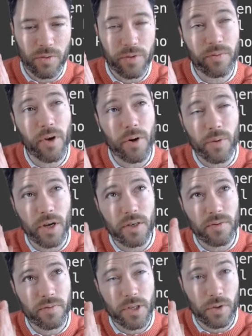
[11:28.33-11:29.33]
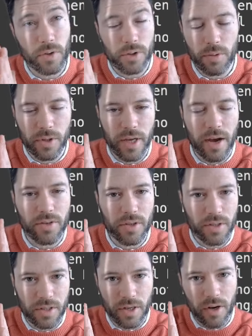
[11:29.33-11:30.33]
if you've got a range of 0 to
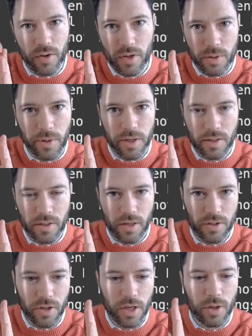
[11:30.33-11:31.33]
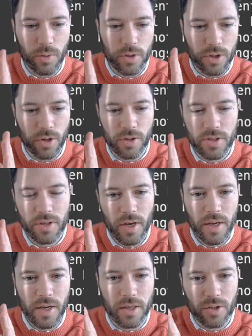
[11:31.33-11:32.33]
1,000, it's not going to split it into equal chunks.
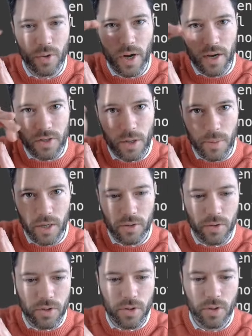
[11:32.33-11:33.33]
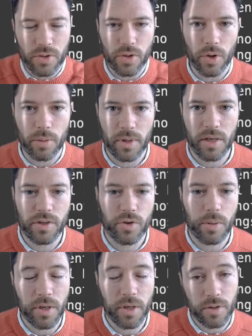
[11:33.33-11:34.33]
It's going to actually make those chunks normally
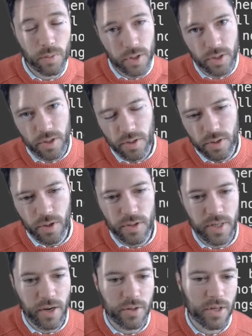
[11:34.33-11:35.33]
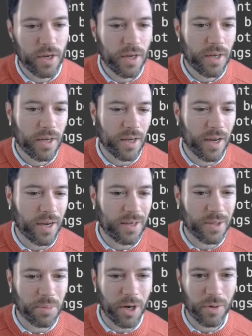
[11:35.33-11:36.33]
distributed, which turns out
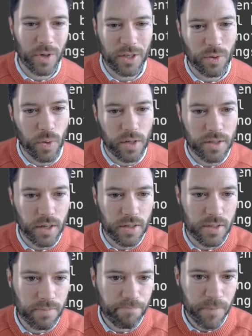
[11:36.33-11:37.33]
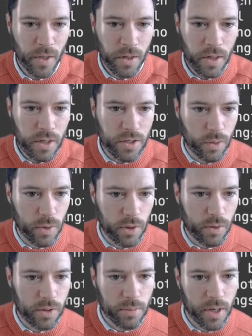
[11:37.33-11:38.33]
is a better way to quantize. So we
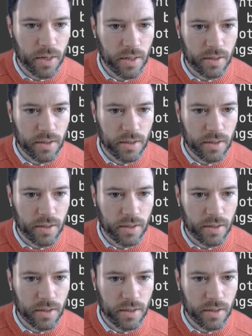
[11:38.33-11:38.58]
load the model